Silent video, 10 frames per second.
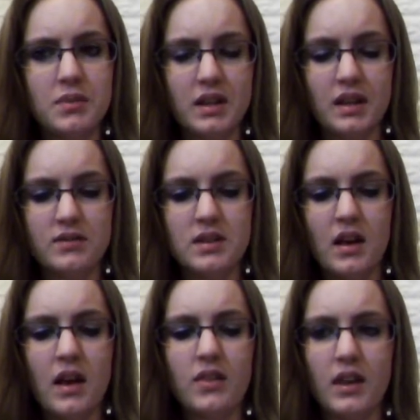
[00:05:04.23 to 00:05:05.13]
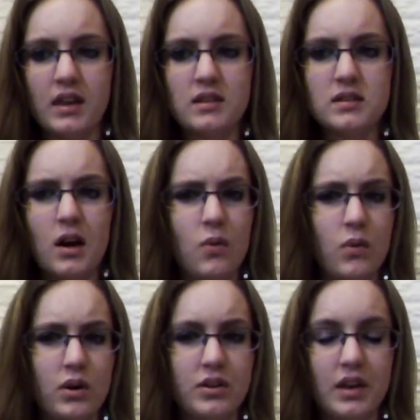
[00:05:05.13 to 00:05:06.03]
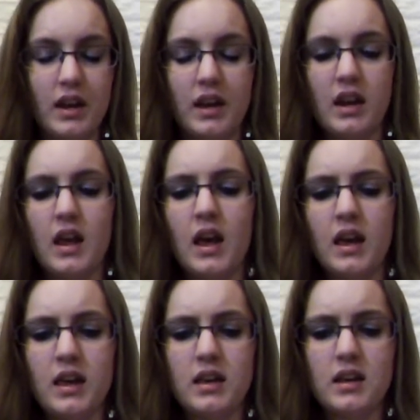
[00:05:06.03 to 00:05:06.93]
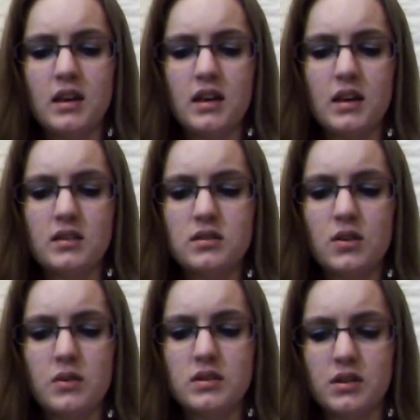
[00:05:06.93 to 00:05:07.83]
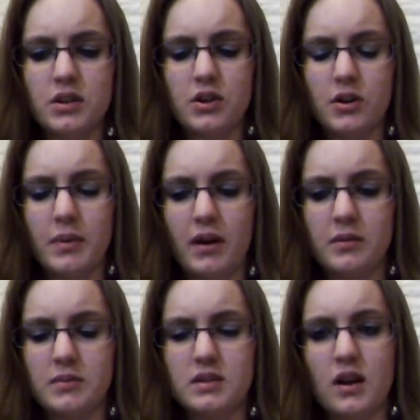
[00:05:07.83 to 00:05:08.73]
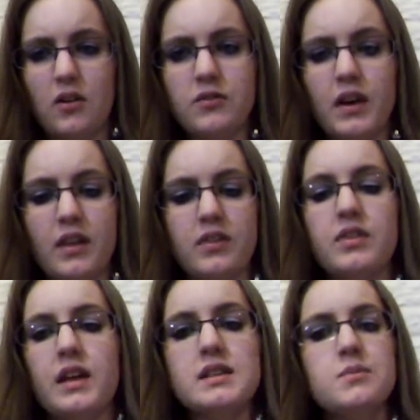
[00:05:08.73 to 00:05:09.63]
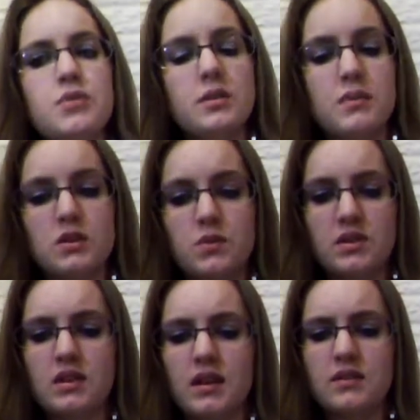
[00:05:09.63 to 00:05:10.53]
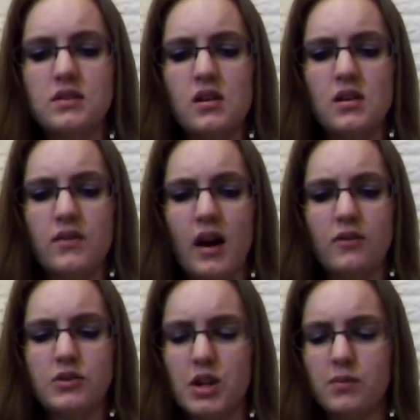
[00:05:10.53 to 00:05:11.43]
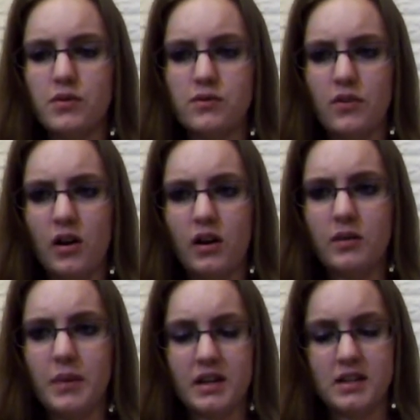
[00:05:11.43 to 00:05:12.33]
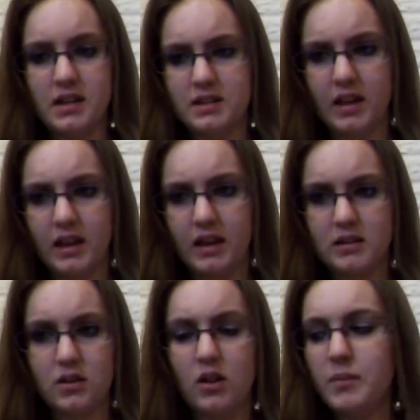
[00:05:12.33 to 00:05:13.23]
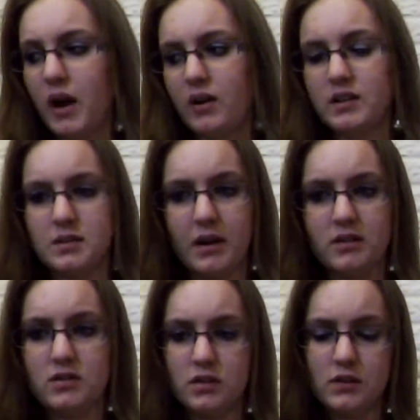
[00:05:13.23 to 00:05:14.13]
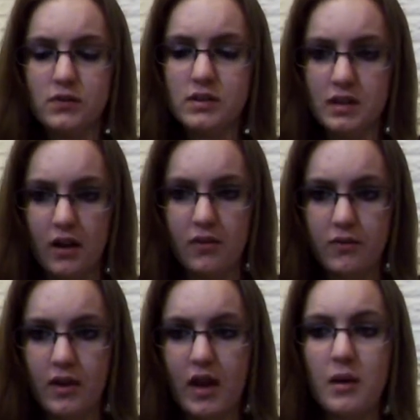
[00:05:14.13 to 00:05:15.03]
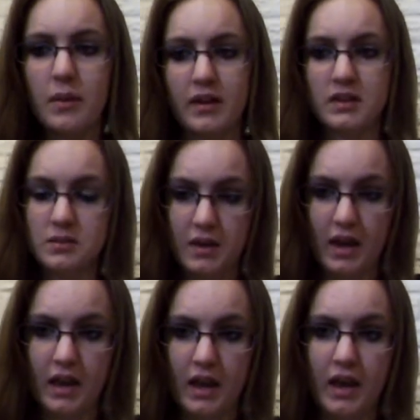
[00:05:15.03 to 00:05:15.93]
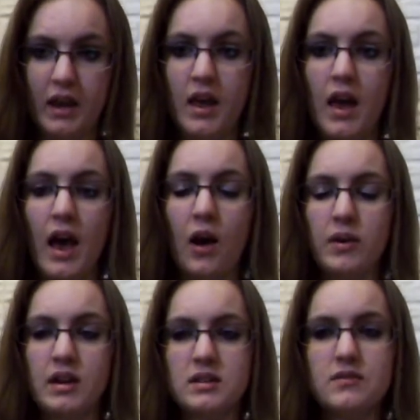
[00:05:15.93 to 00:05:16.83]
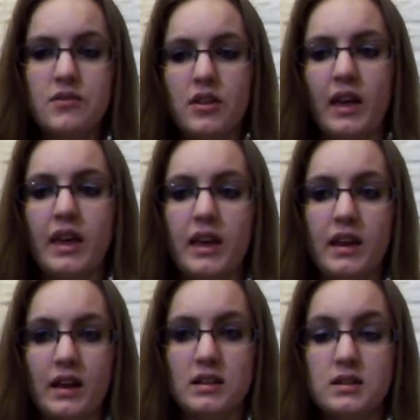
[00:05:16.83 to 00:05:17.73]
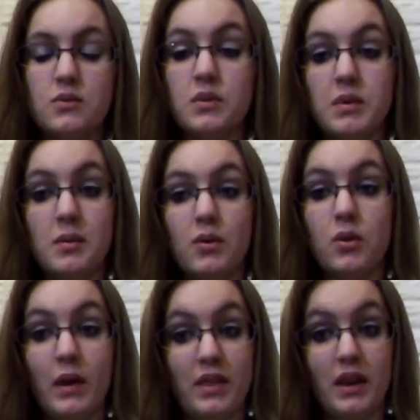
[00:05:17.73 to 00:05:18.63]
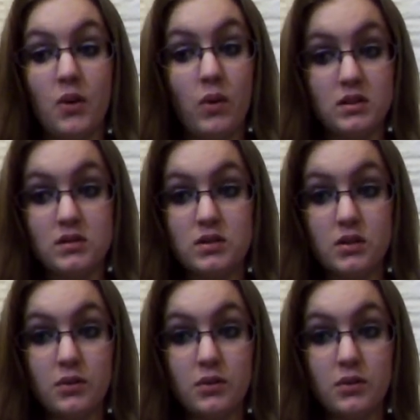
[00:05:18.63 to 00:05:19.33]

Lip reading: believes that he's not worth, and he is so insecure about himself. And that's pretty much what the love song of Alfred J. Prufrock by T.S. Eliot is all about. It's about the search for self by this man, and how he doesn't feel like he connects with people the way that he once